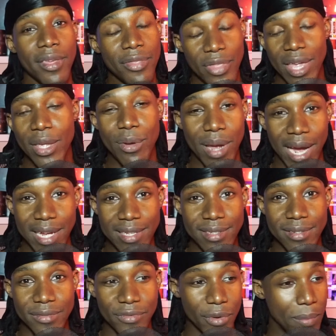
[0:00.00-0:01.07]
thank you guys
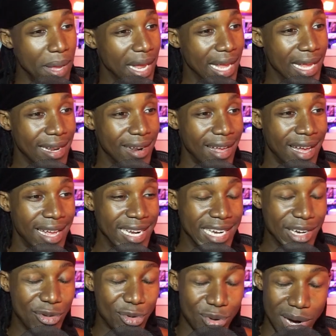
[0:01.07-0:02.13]
for making it an
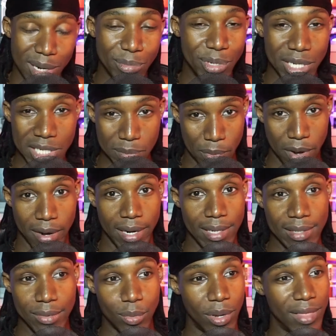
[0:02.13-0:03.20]
incredible
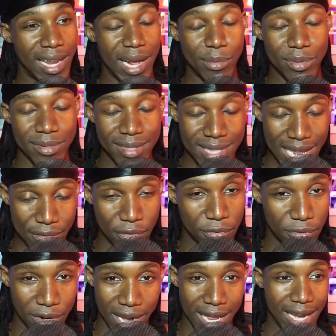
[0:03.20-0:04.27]
experience, one that I will never
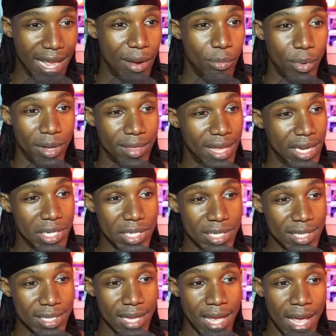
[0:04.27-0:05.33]
forget, and one that
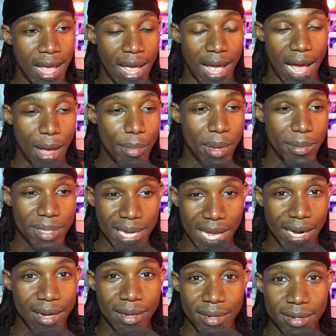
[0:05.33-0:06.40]
just I'll be able to
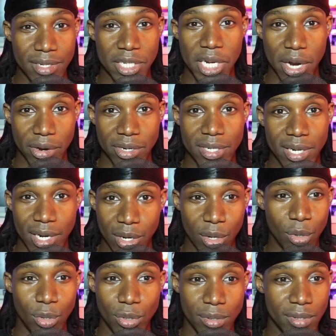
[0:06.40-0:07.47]
kind of cherish and
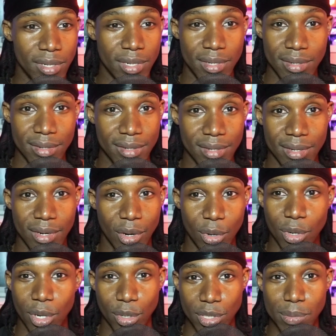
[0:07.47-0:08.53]
hold
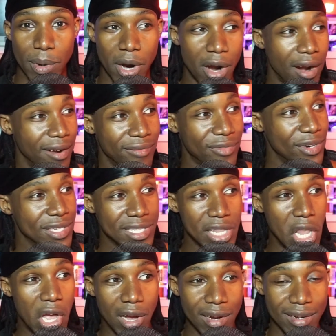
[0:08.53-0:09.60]
close to my heart for as
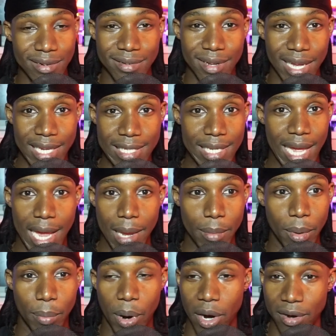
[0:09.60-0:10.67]
long as I am
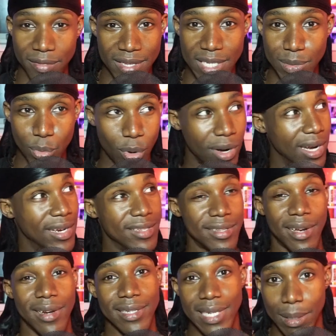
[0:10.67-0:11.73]
a part of this sport and as
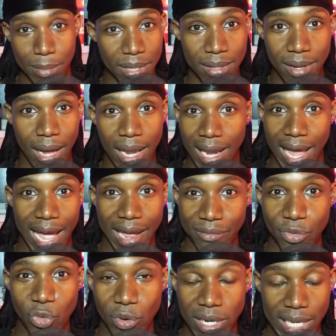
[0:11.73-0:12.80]
long as I'm
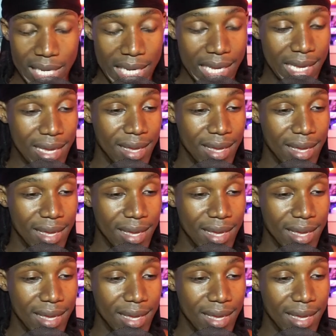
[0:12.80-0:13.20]
alive, really.